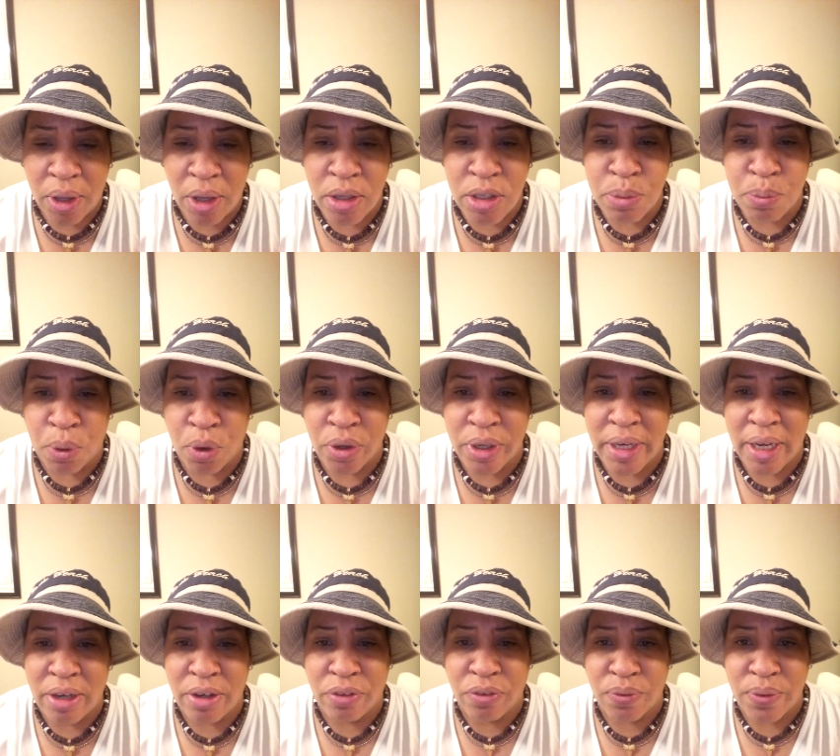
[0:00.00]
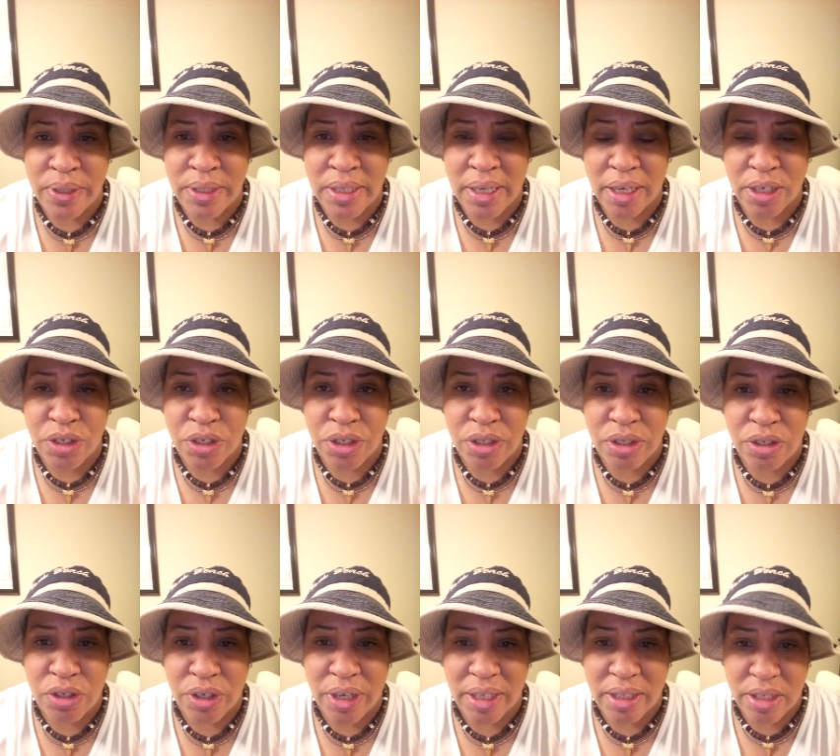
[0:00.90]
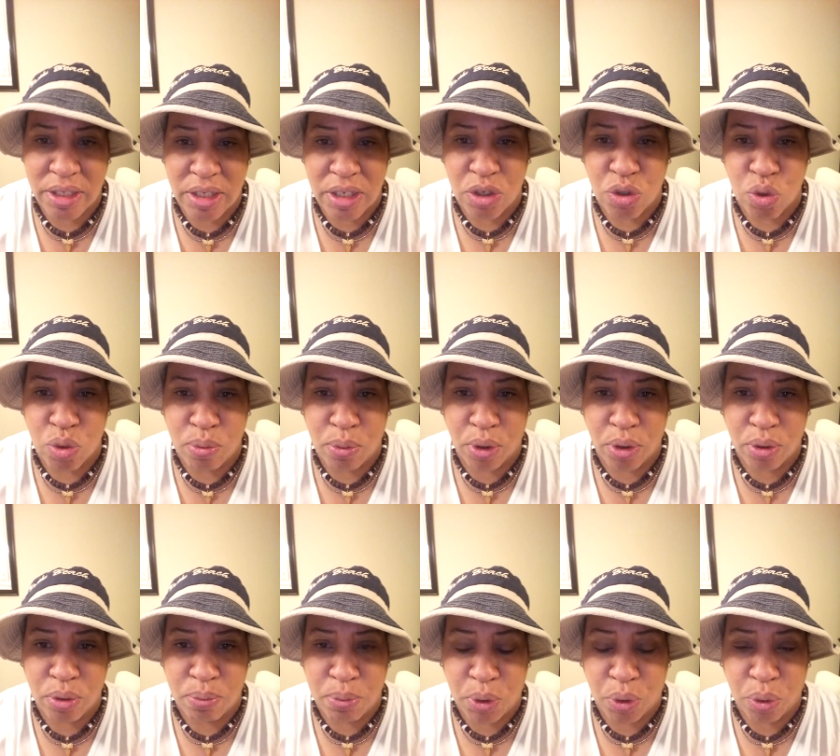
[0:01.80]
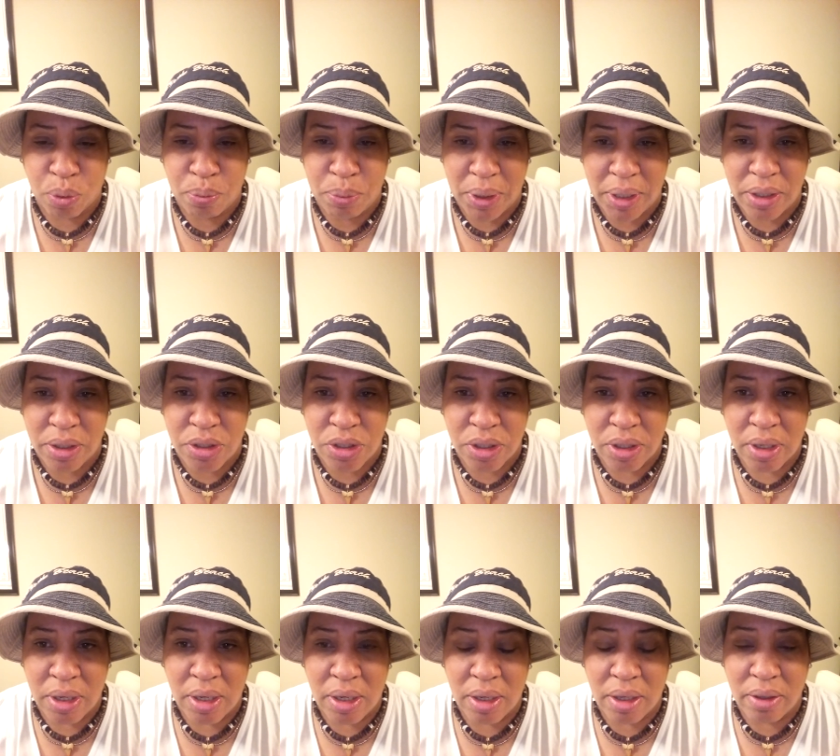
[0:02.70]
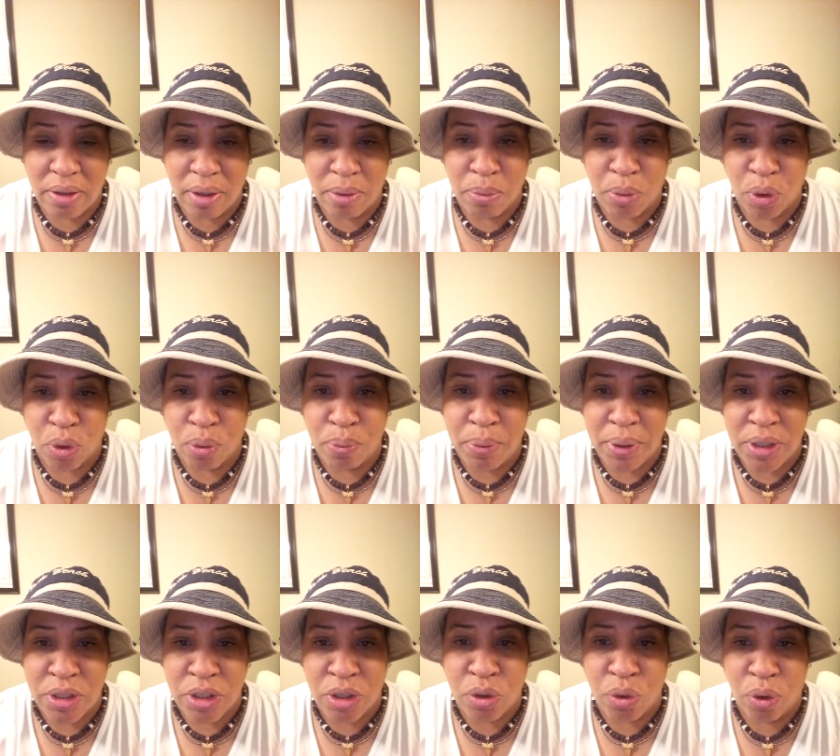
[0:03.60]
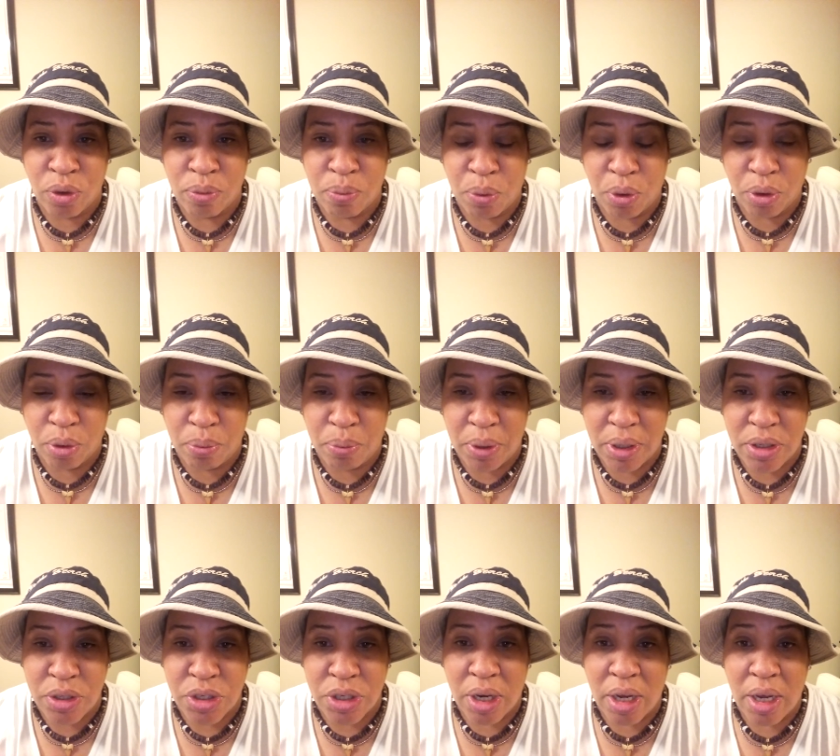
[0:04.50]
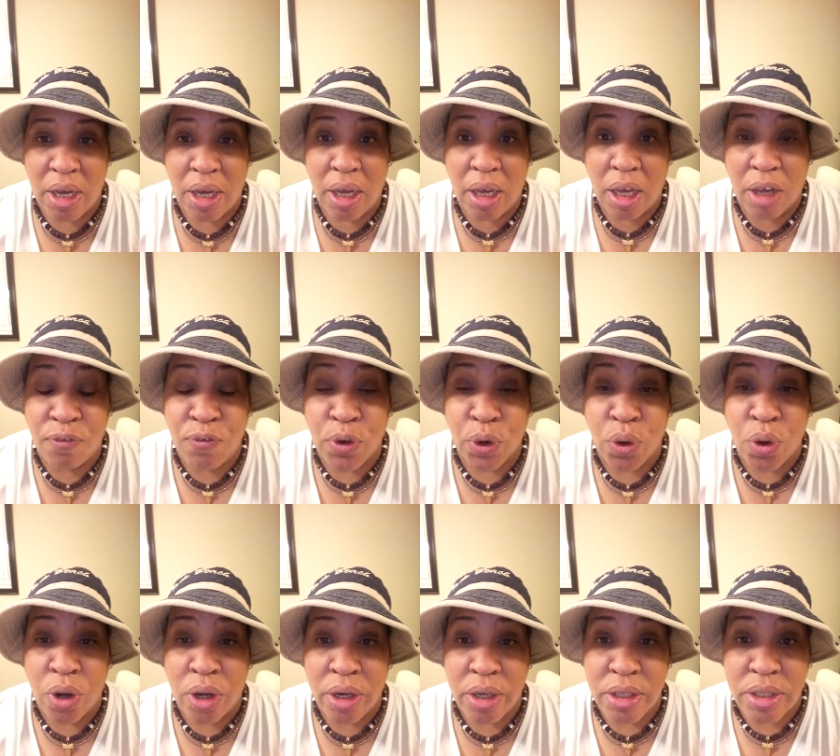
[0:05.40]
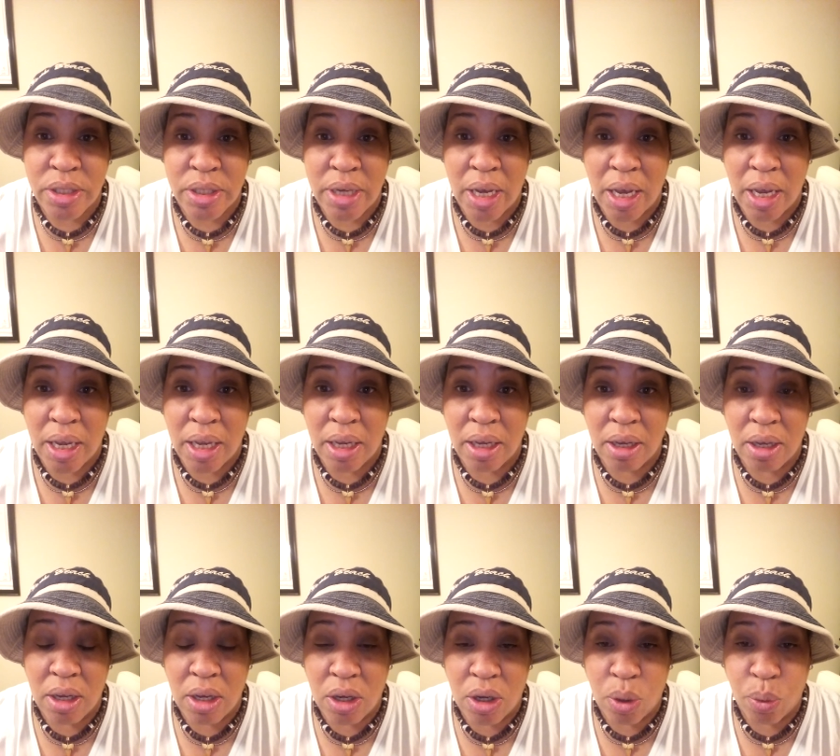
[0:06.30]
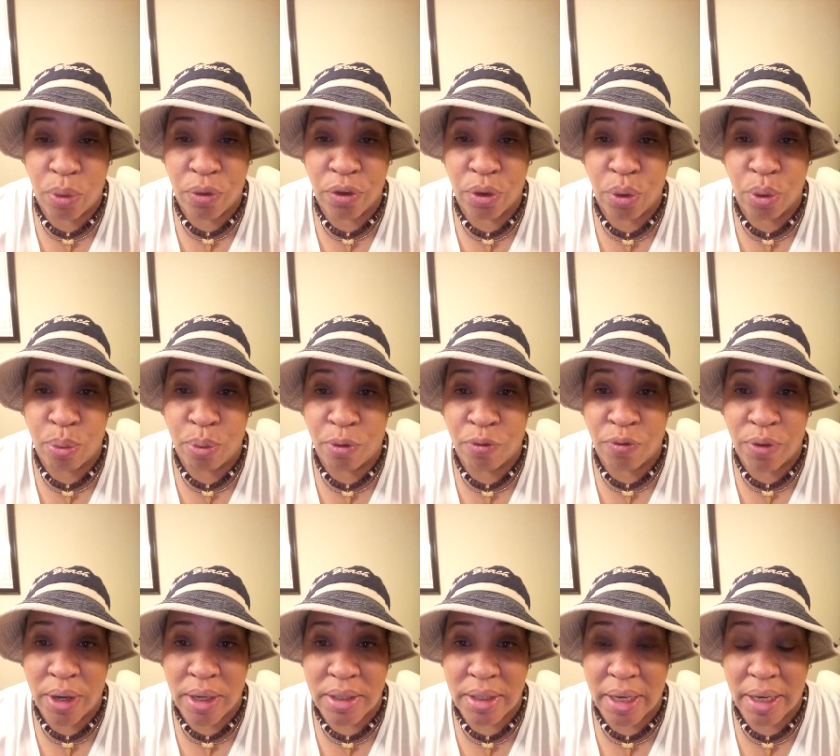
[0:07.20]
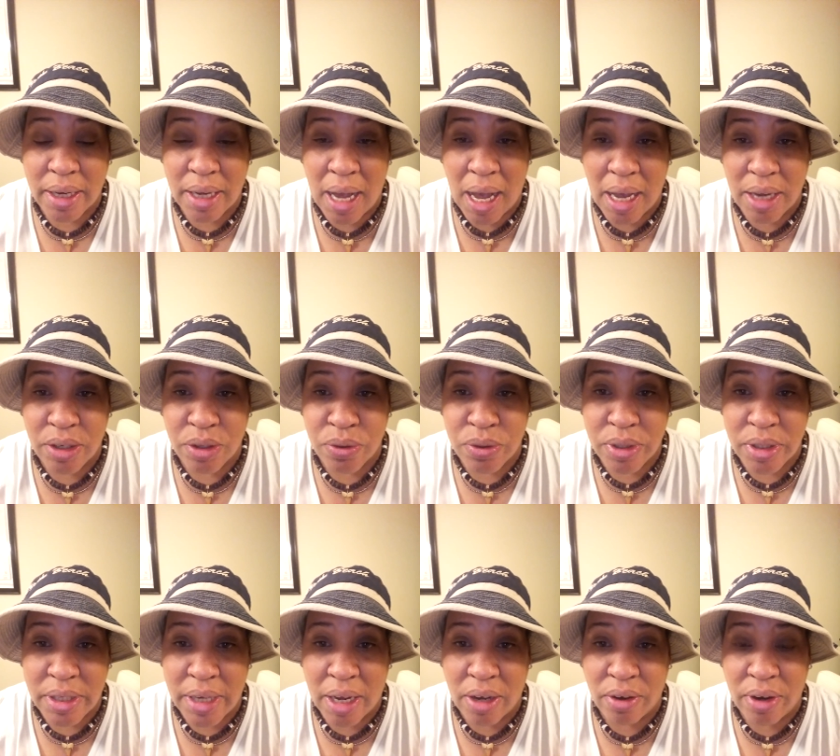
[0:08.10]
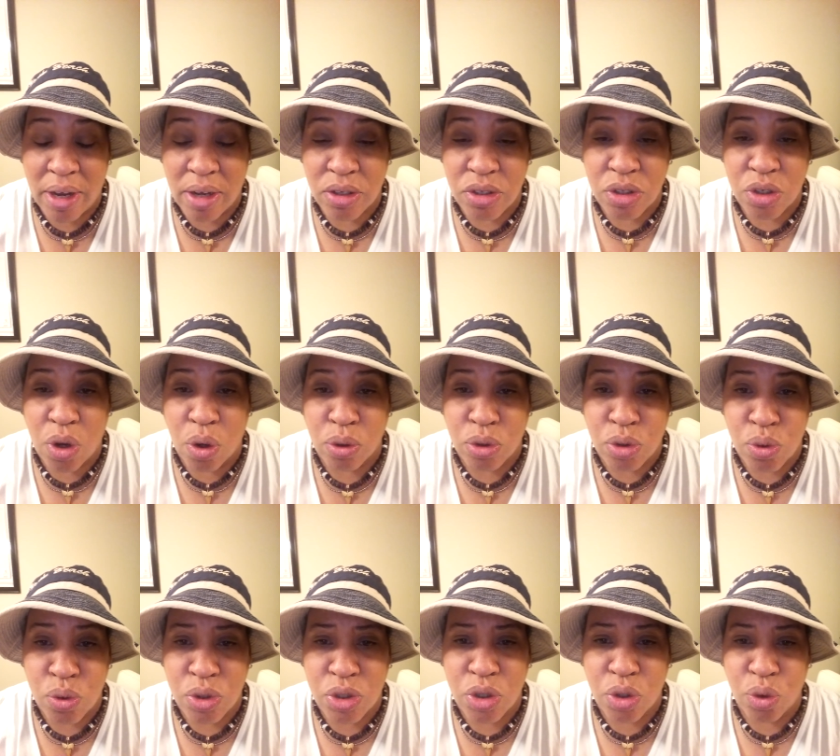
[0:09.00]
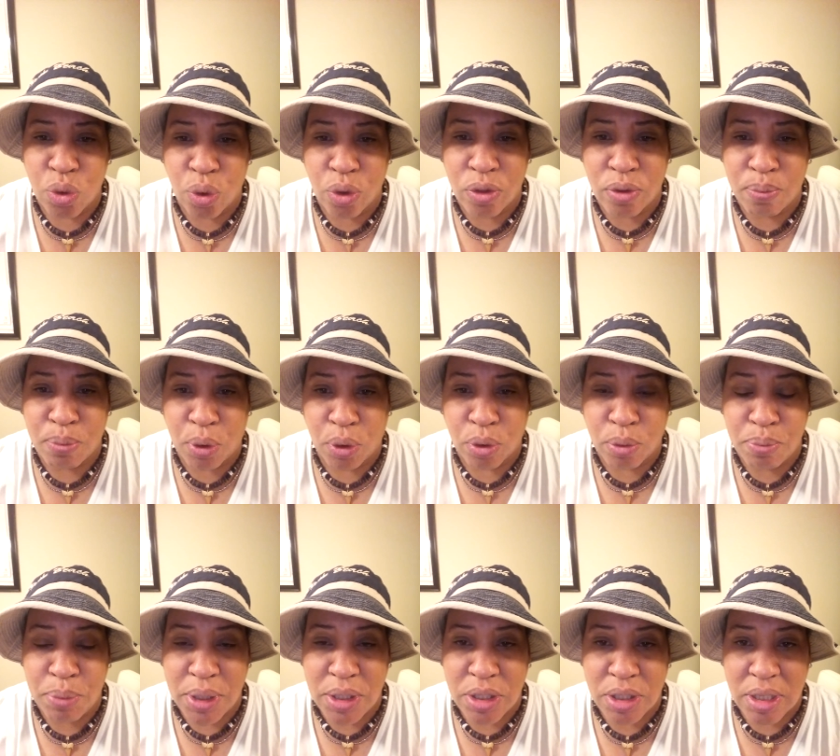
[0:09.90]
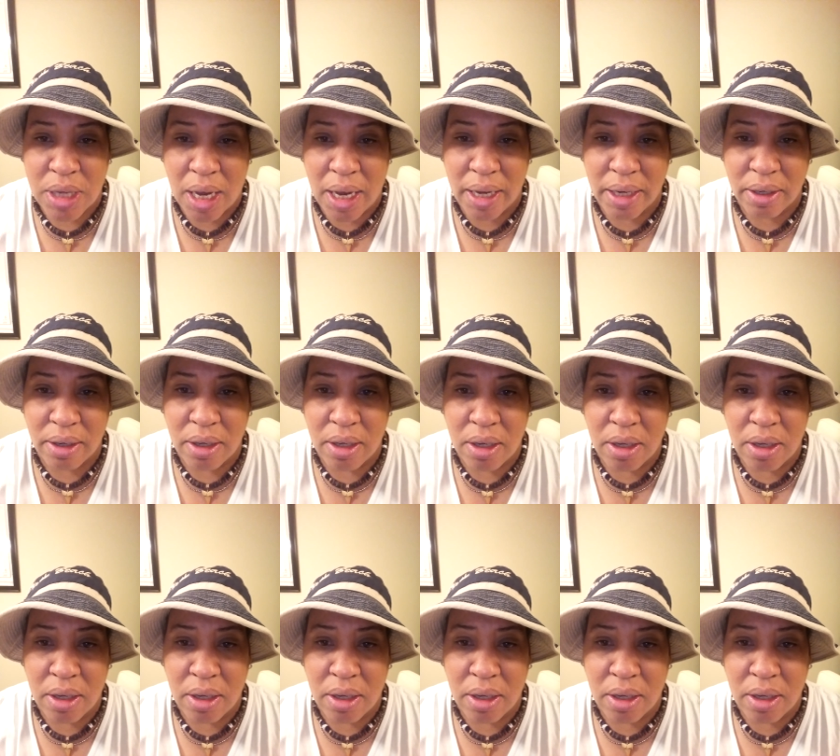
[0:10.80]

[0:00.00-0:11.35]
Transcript: It's broken down in three sections. You got the Central Myr Myrtle Beach, then Myrtle Beach and North Myrtle Beach. If you're going to stay with a group of friends like condos and townhouse, go towards the North Myrtle Beach side,